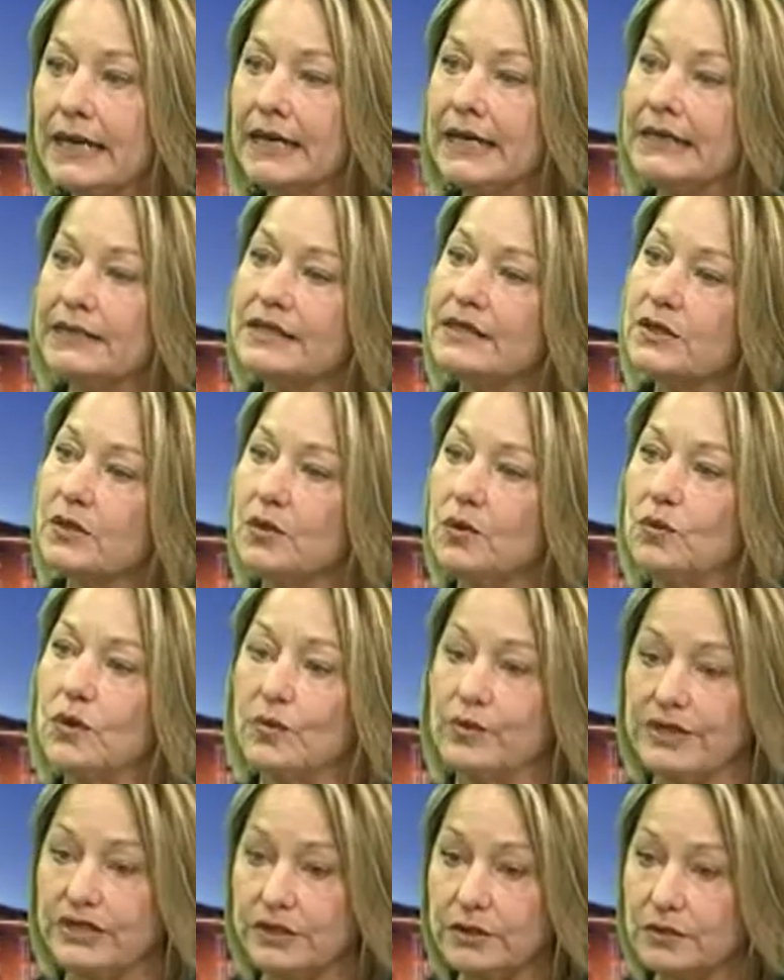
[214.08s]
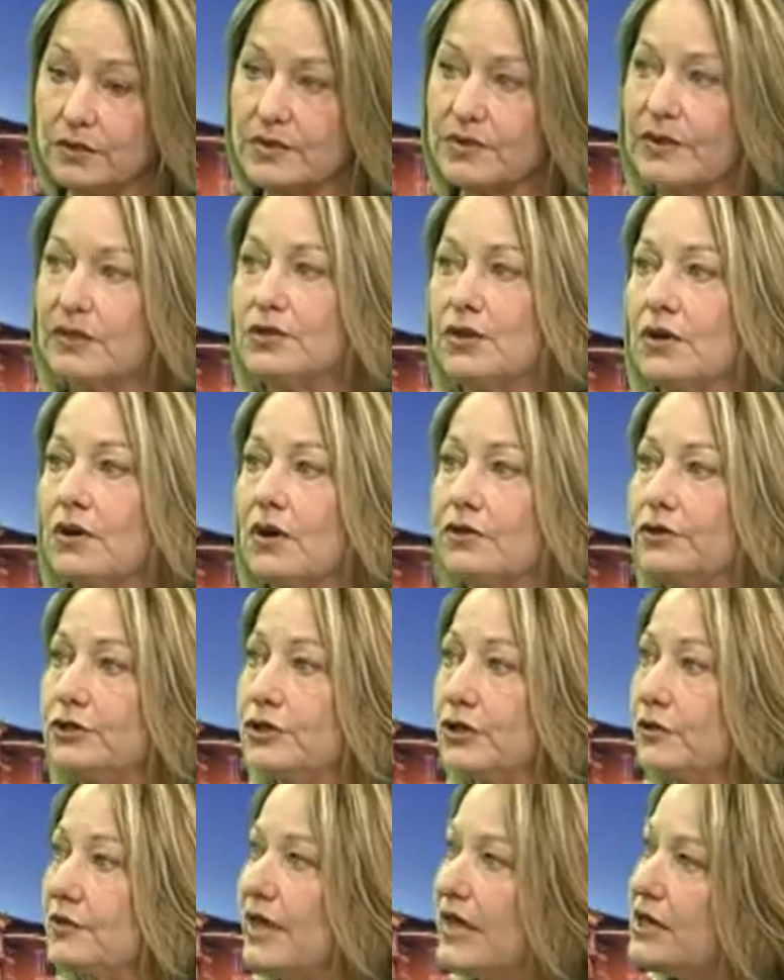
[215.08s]
And so what we did was we took all the
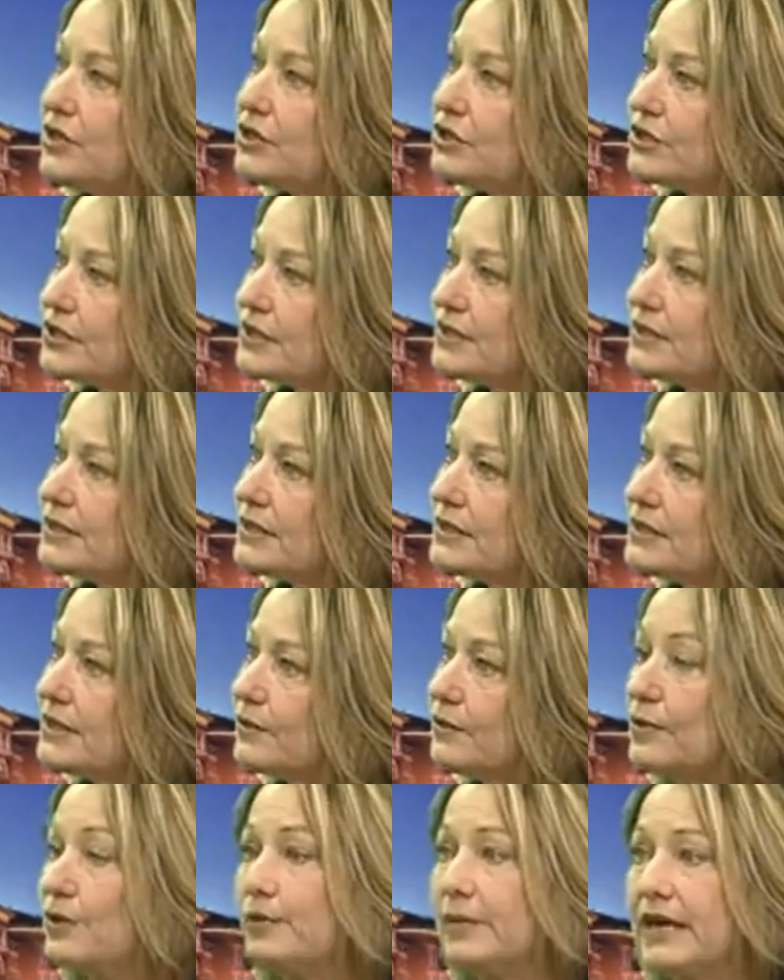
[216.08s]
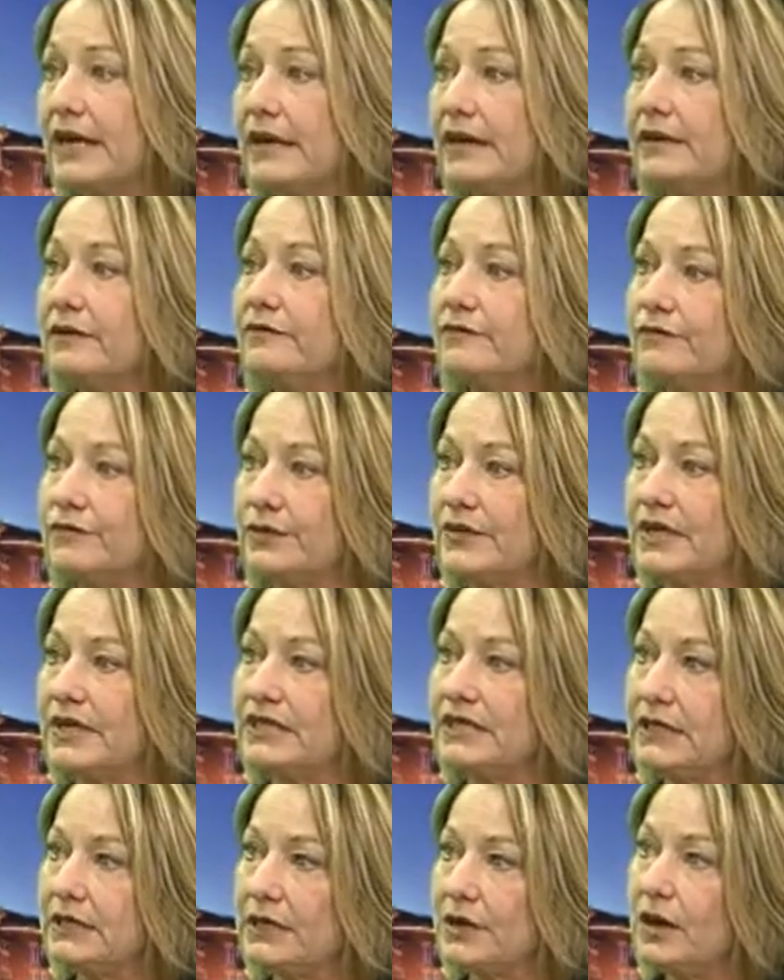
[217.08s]
donations that were made for the
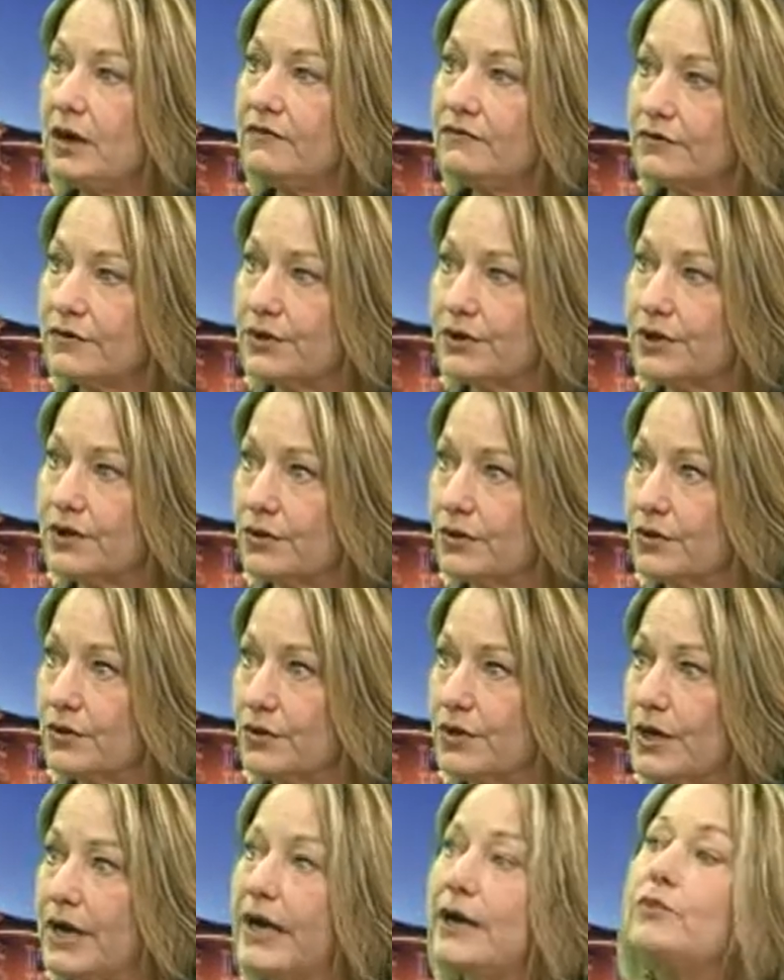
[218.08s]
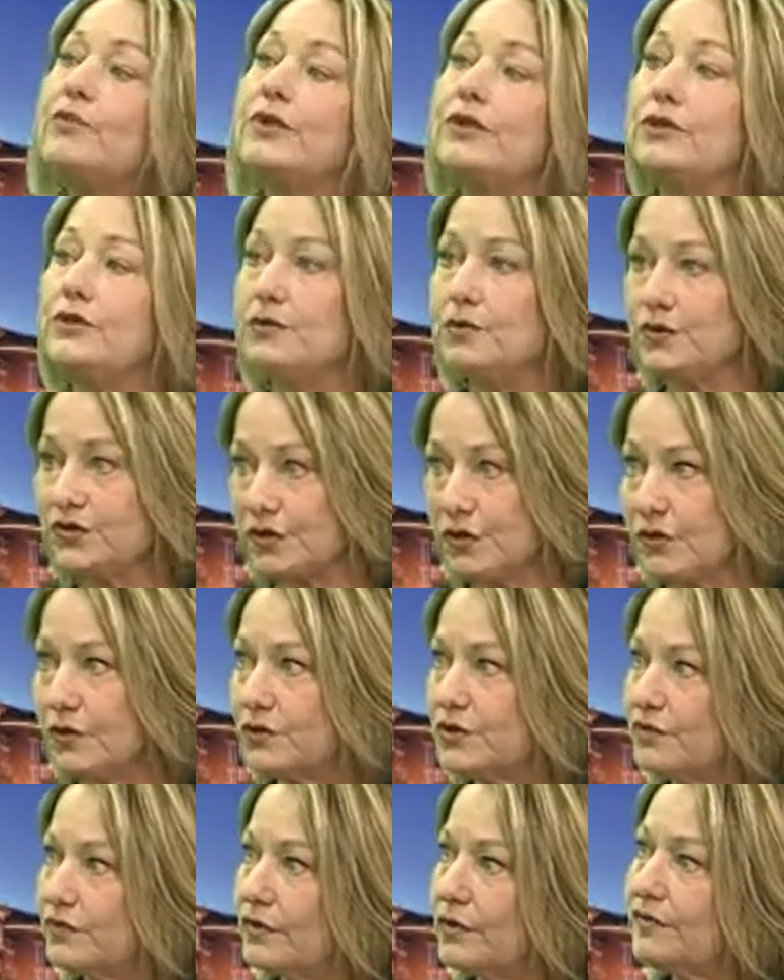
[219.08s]
Tee Off for a Cure, and we used
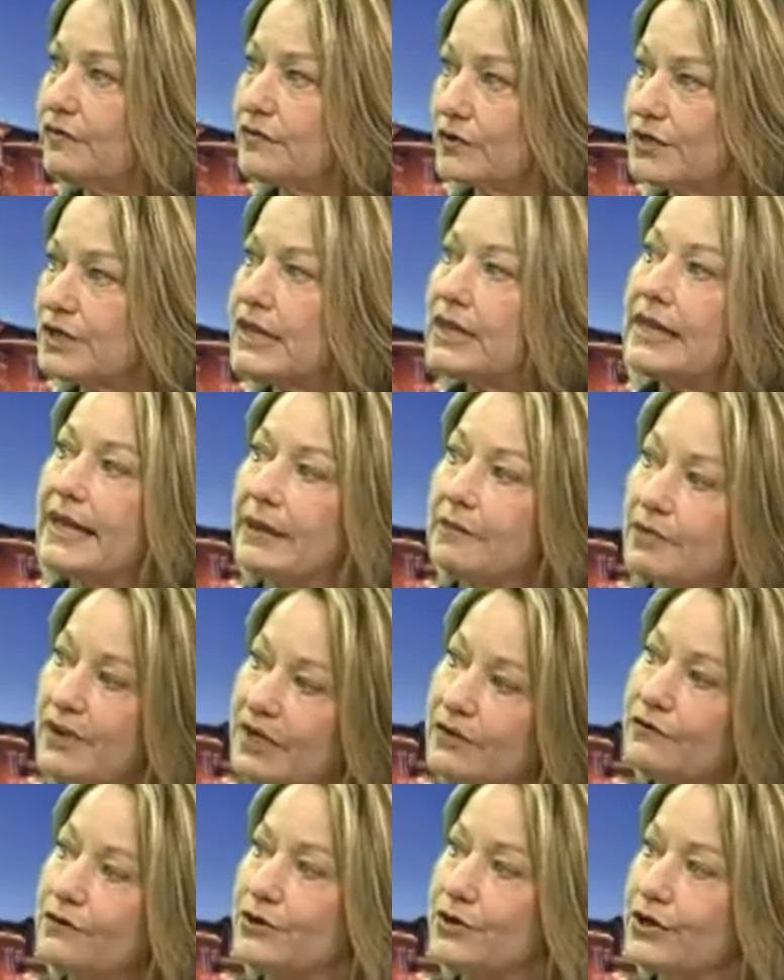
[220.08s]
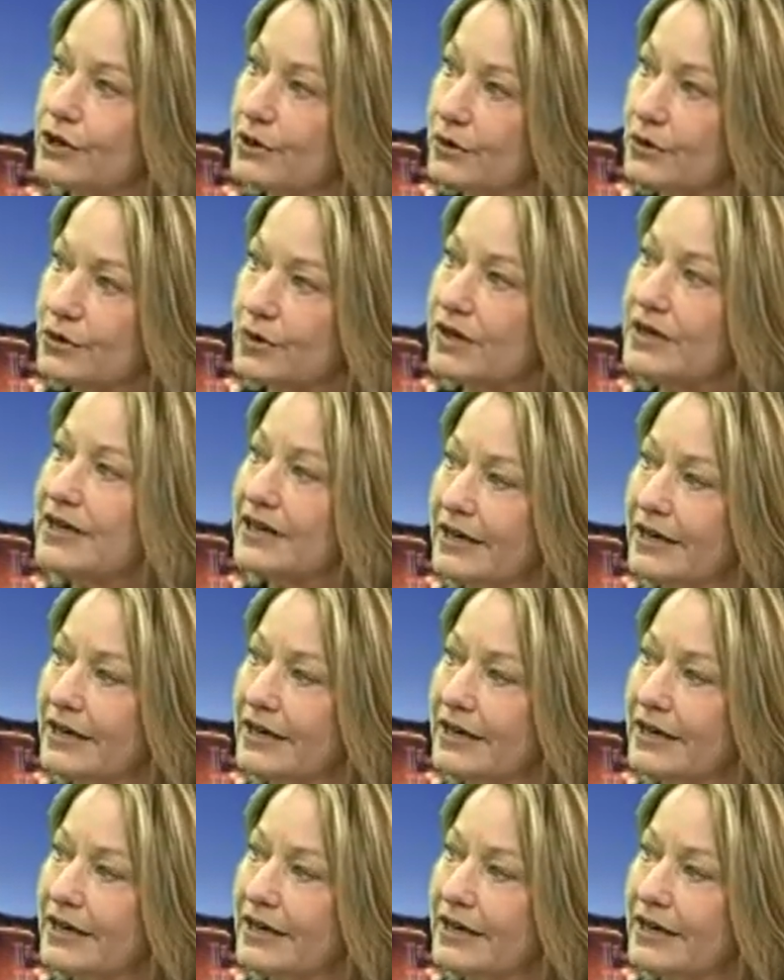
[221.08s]
those for our first Clambake for a Cure.